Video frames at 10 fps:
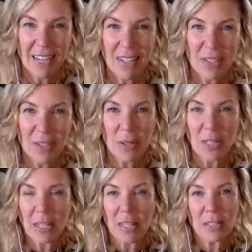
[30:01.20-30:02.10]
so you can
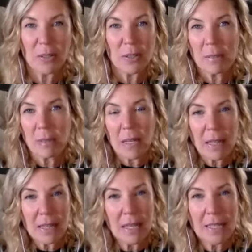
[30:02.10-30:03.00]
include as many
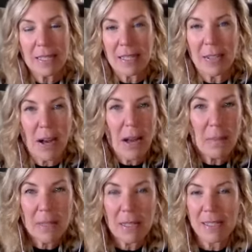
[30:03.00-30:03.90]
things on your
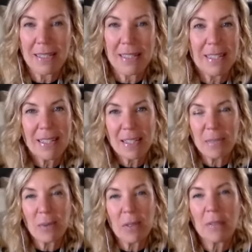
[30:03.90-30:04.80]
happy list into this
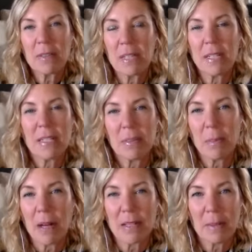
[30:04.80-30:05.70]
morning routine as
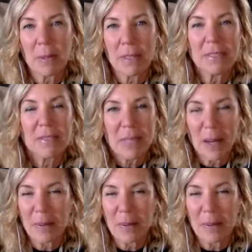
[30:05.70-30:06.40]
possible. Yeah.